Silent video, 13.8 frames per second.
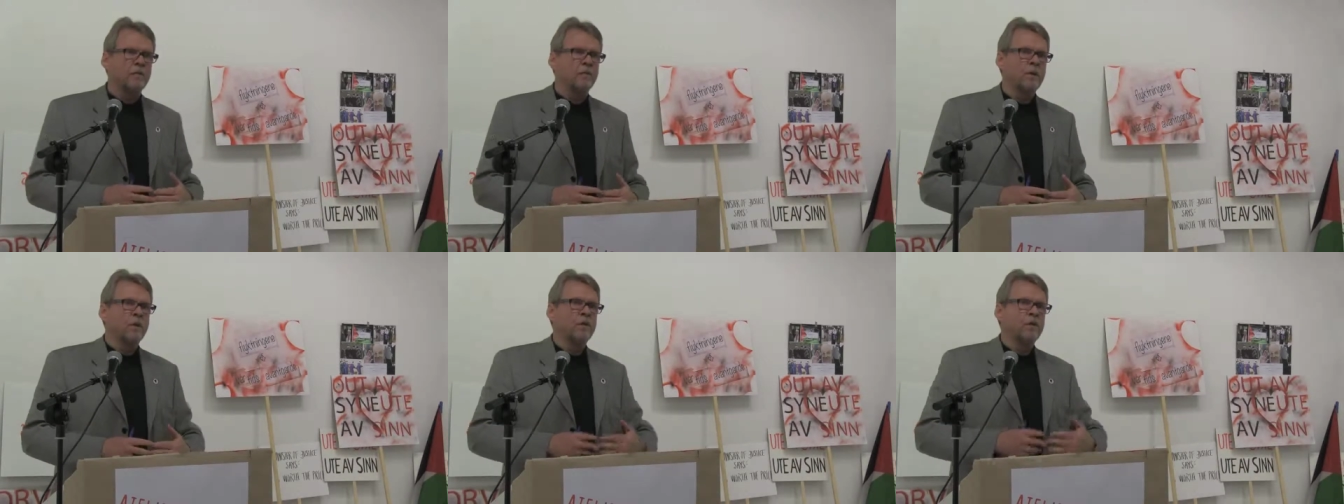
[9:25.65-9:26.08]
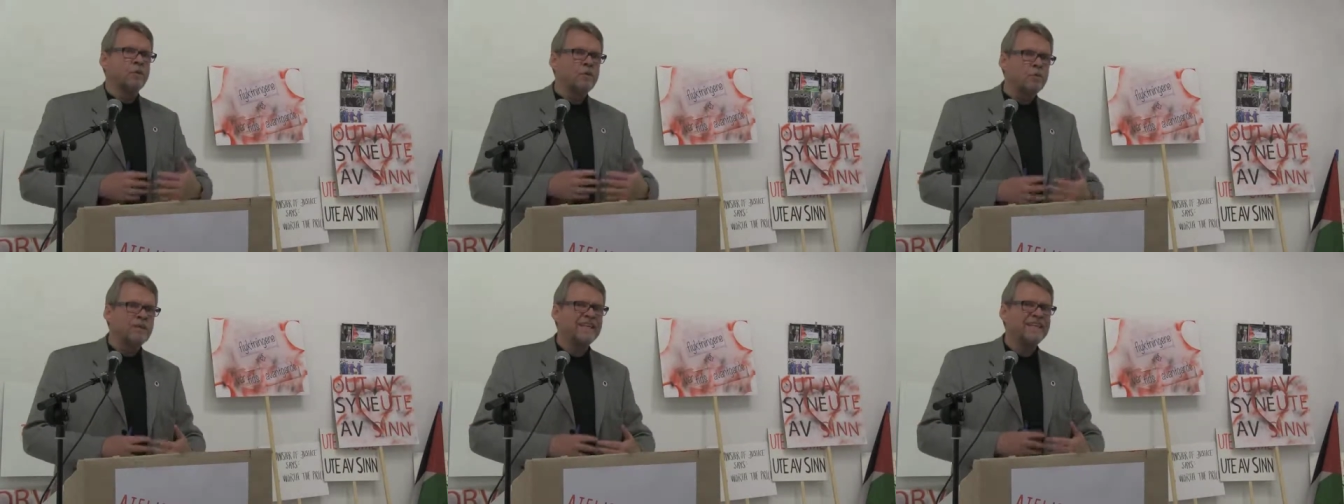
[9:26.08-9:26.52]
well,
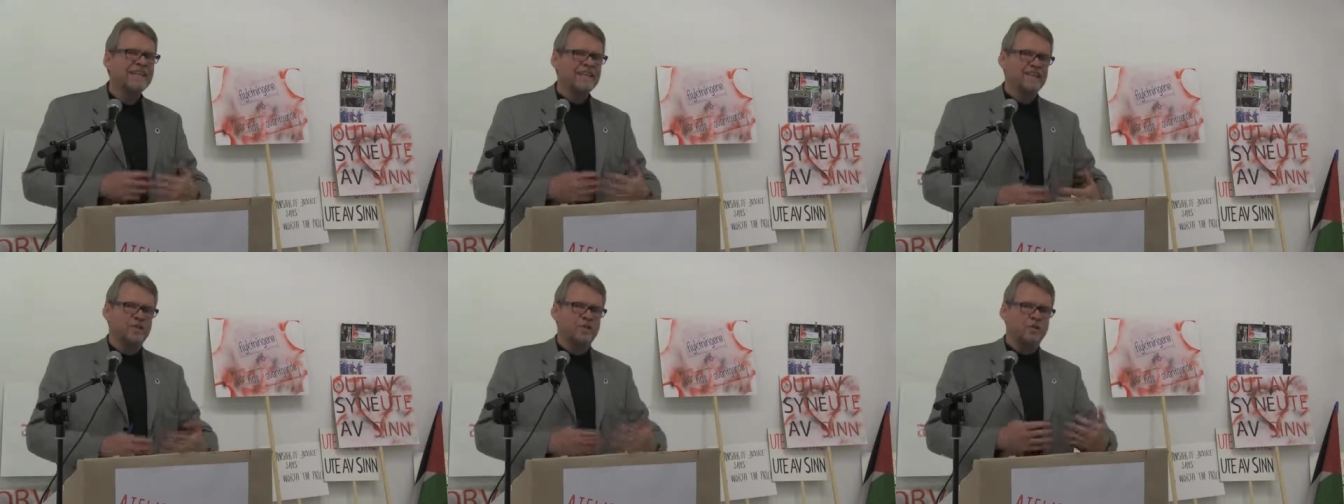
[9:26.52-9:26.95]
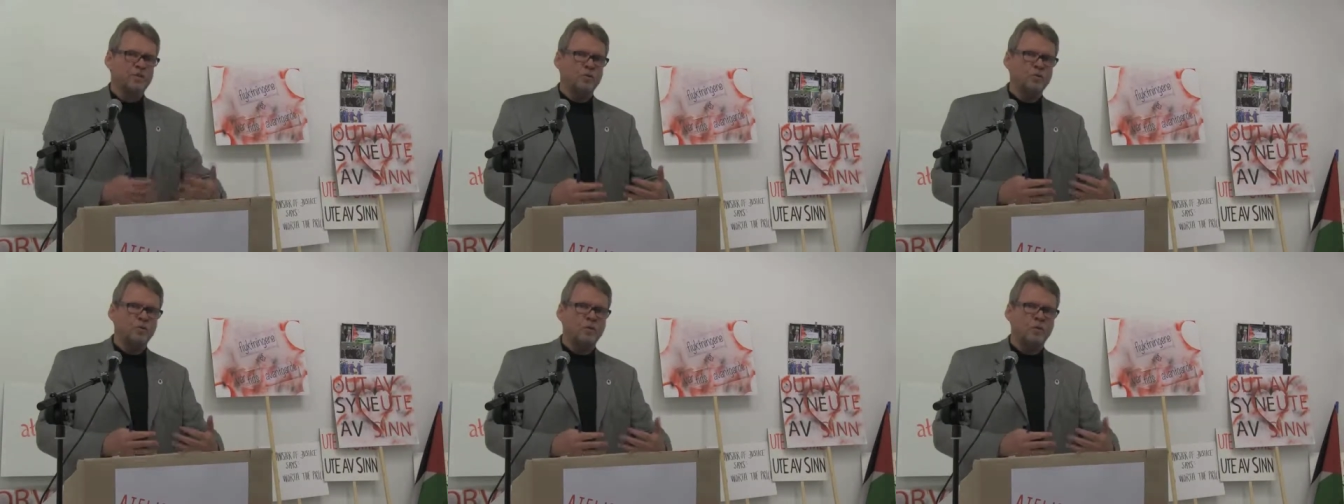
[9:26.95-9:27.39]
who gets
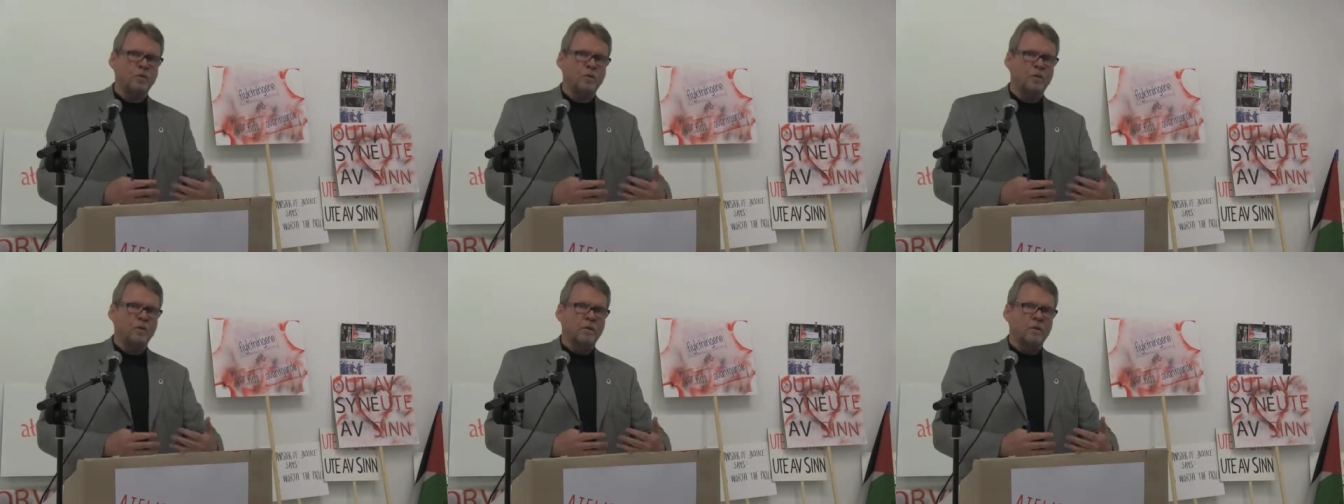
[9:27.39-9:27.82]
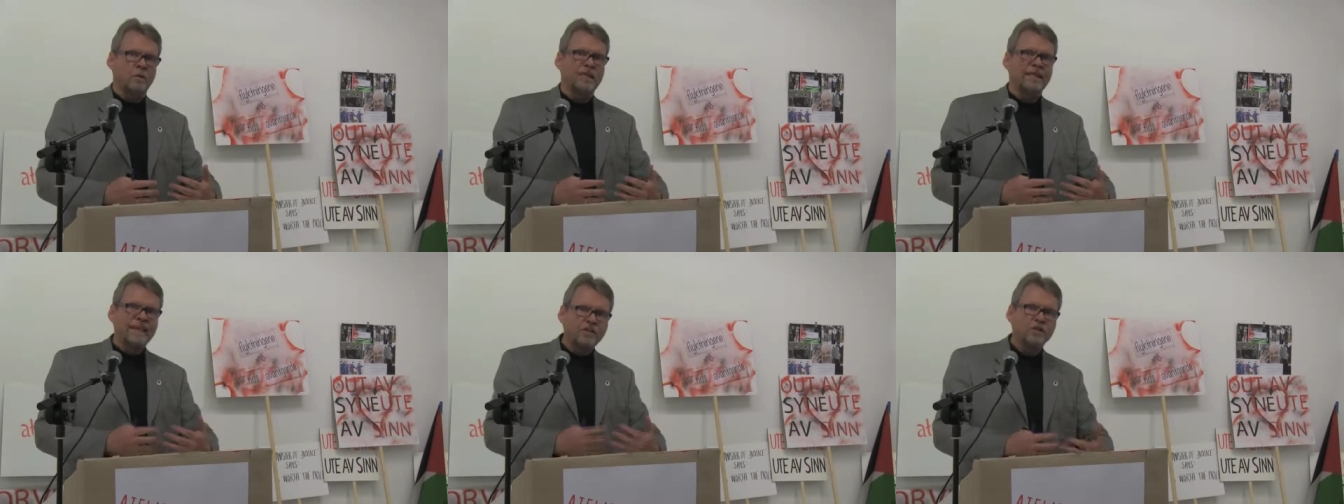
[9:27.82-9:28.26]
to
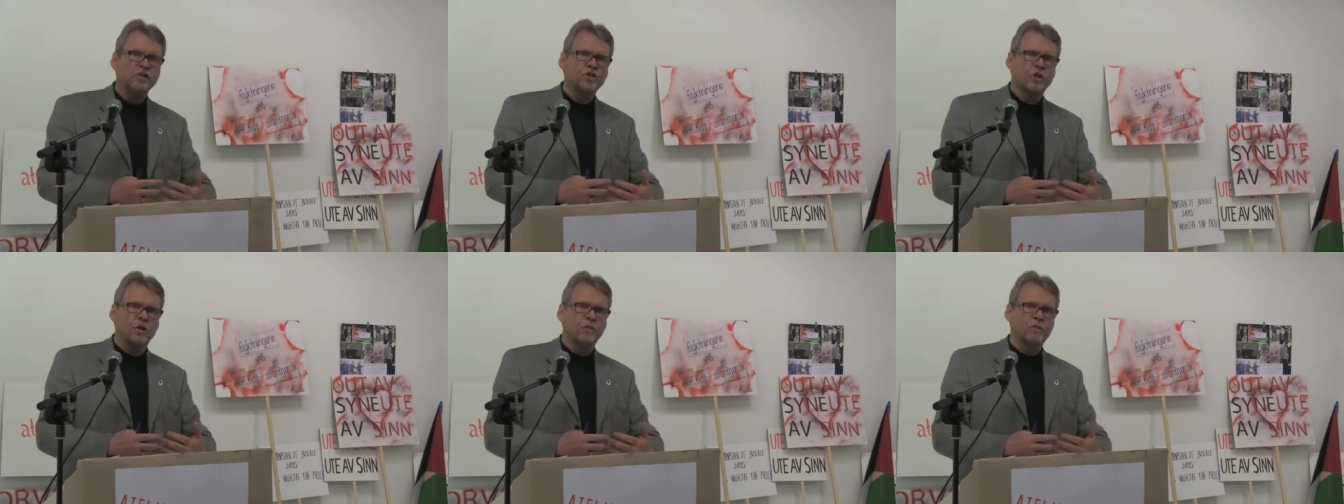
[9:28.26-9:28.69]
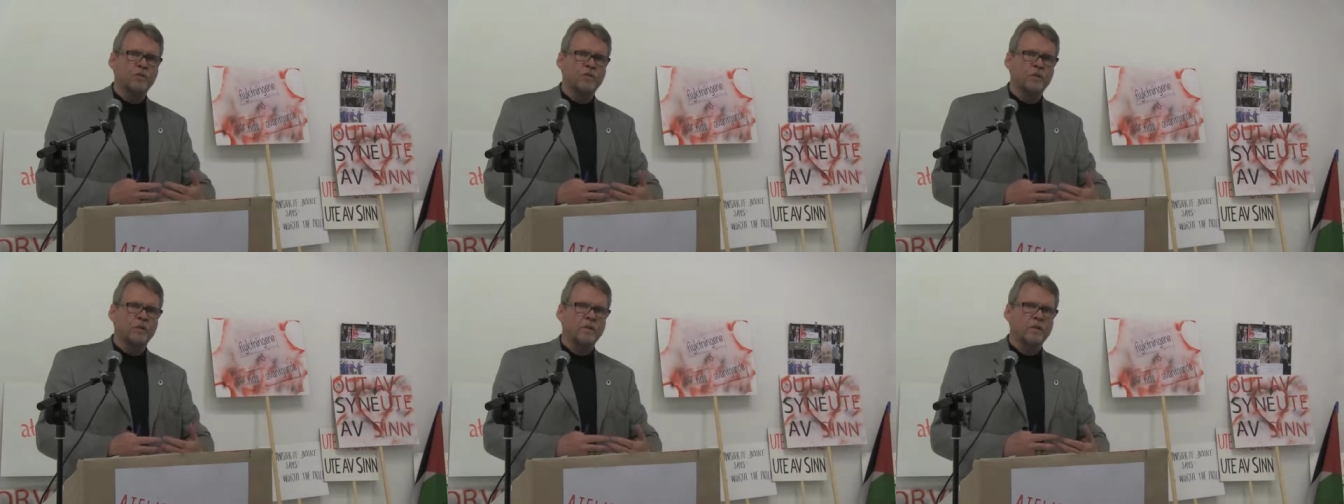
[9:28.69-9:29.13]
get
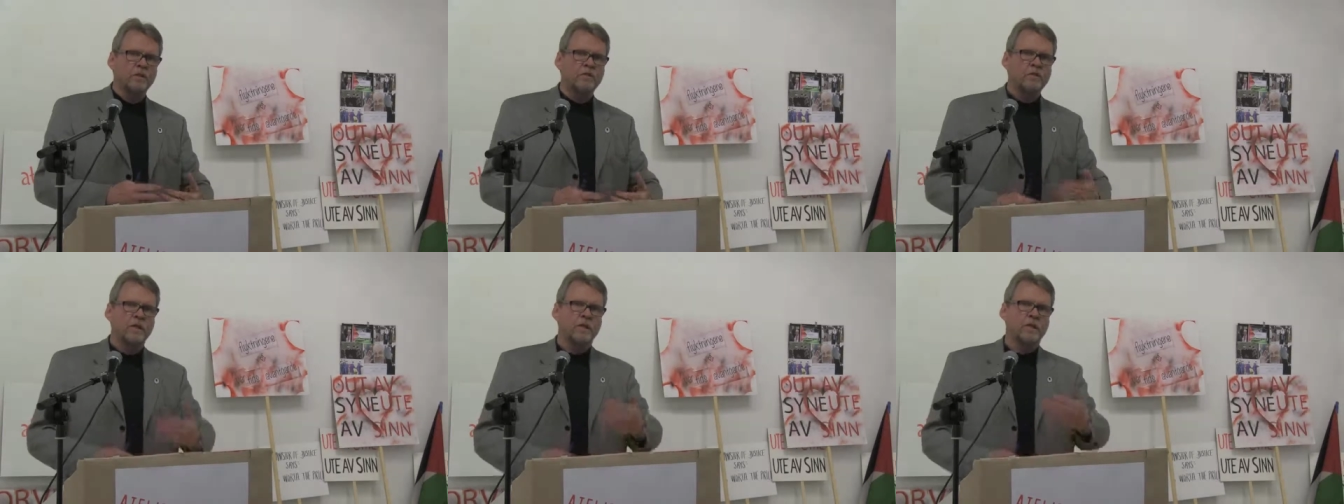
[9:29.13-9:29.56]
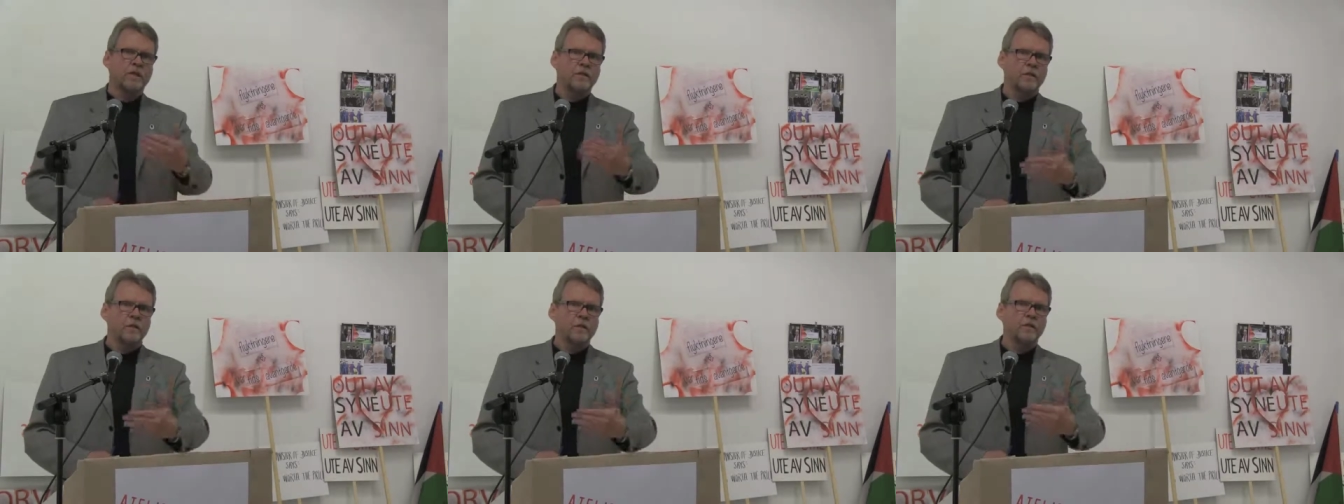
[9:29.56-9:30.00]
jobs in countries
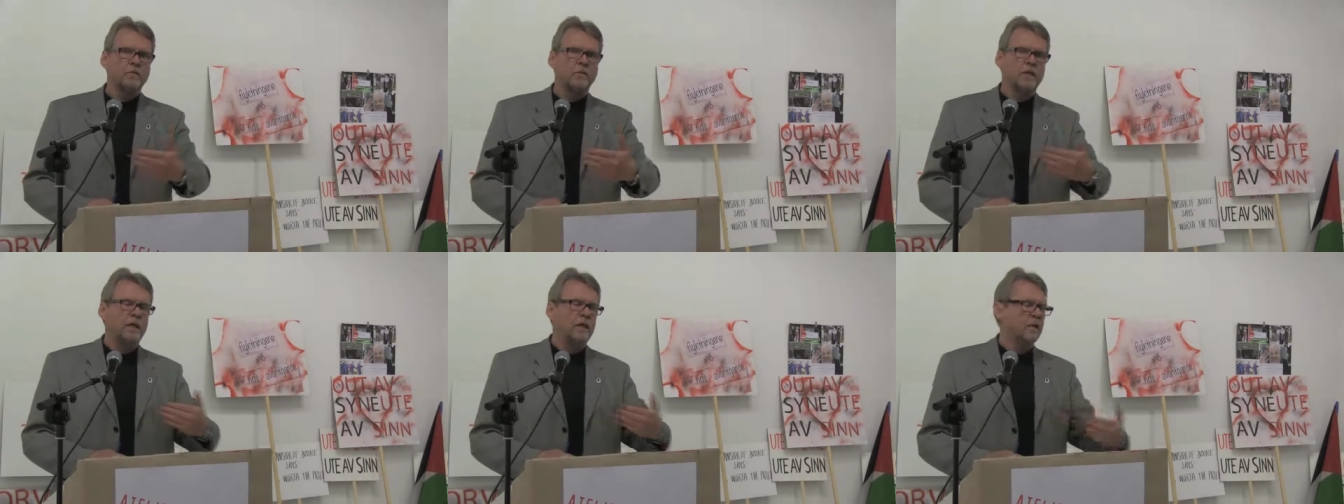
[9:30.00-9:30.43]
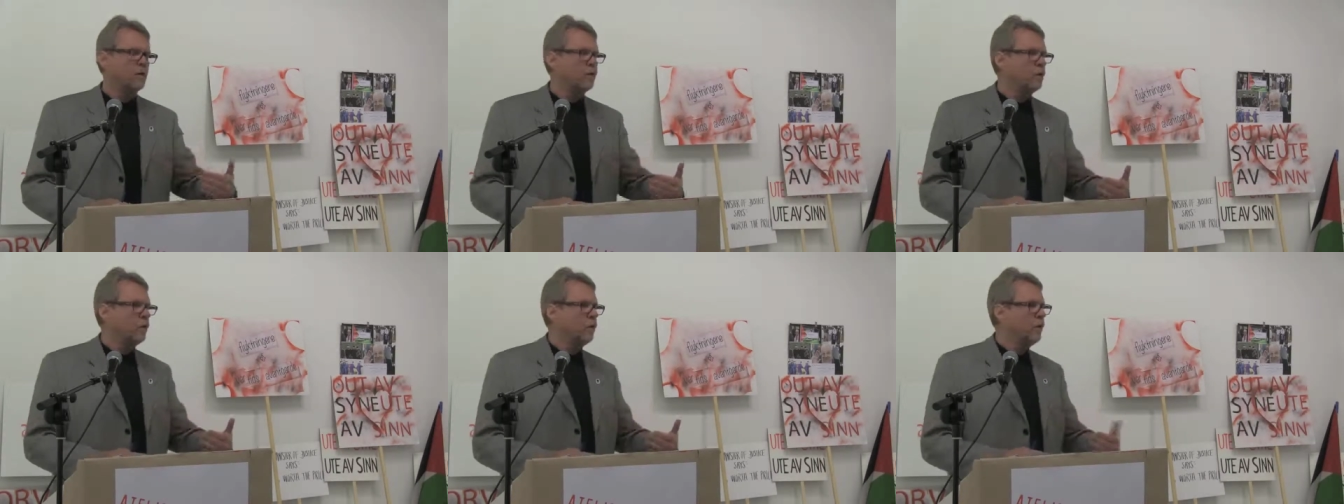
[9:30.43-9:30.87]
like the UK or
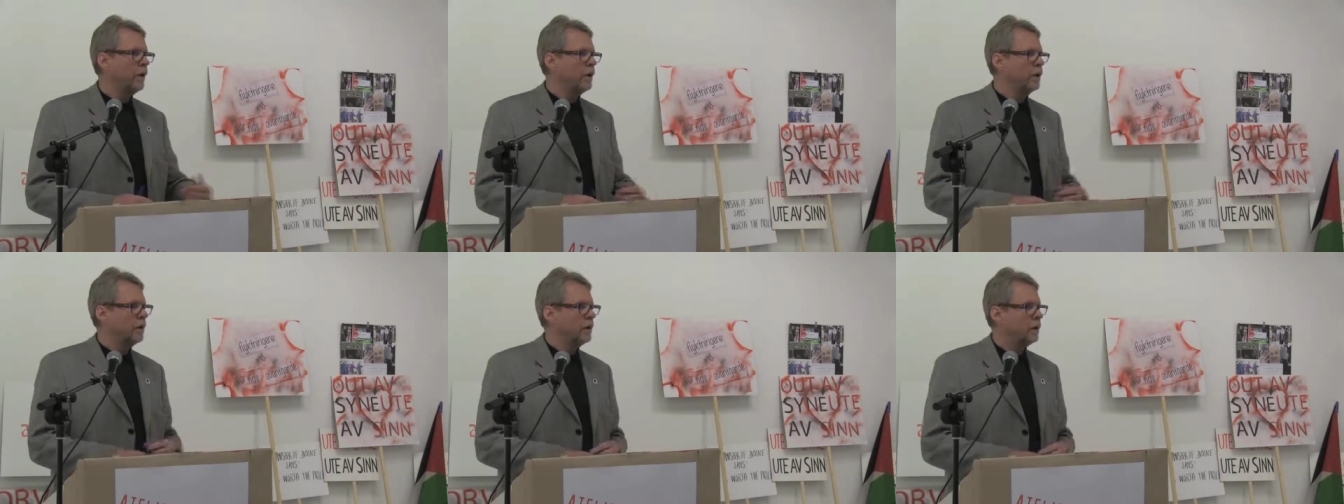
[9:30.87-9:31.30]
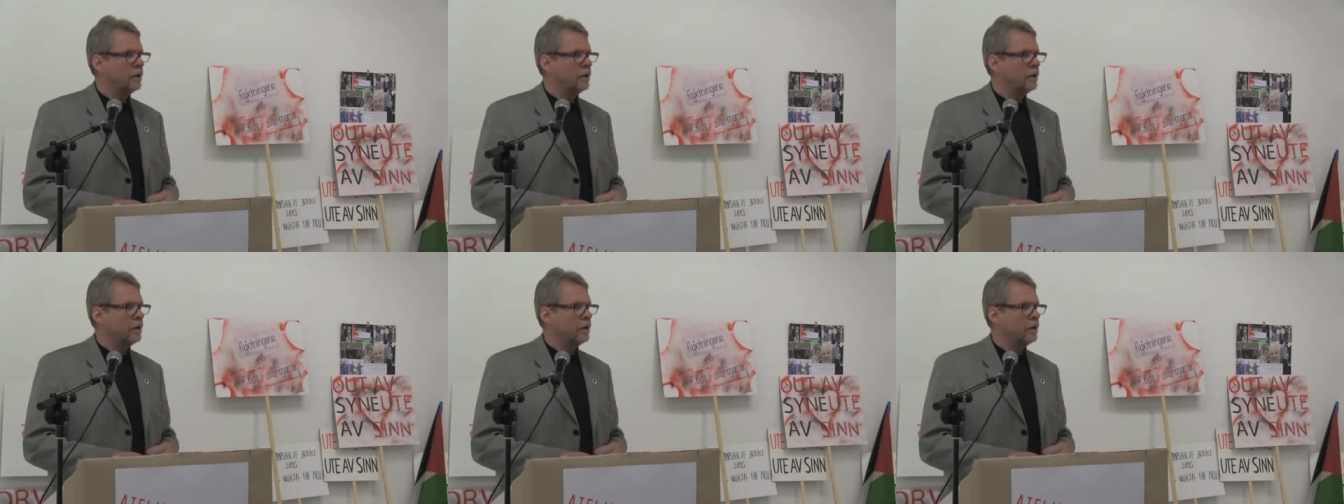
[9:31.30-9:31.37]
Norway?